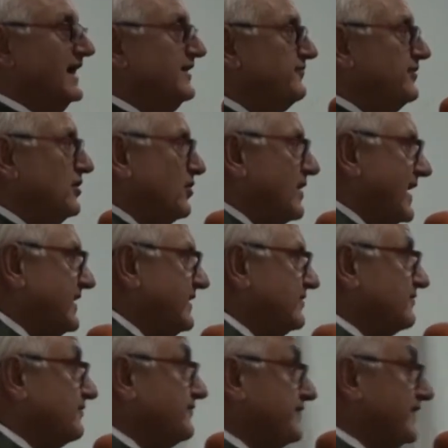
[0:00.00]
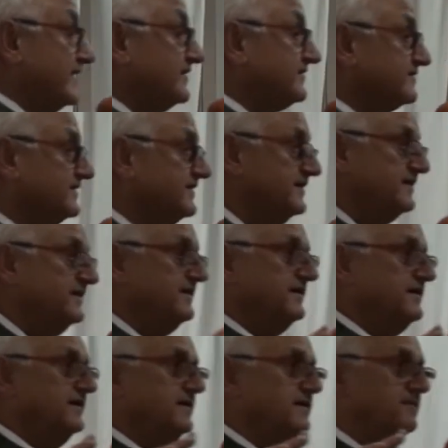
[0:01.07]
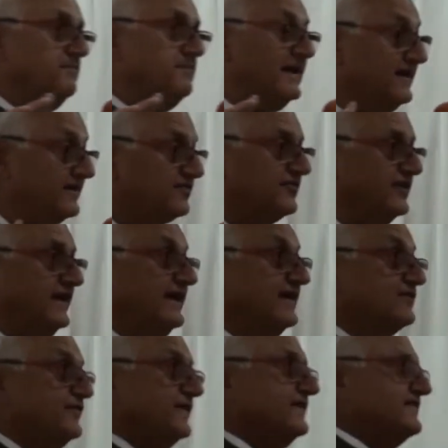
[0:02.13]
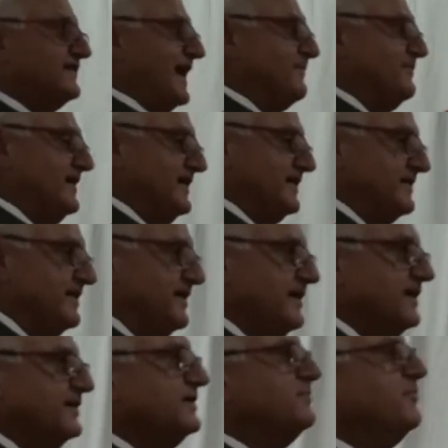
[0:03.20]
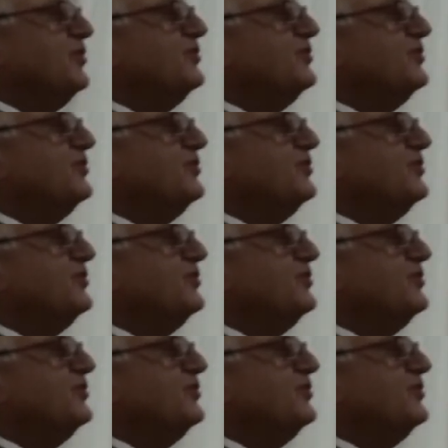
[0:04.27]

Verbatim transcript: And if you look at his first ministry, his first cabinet, the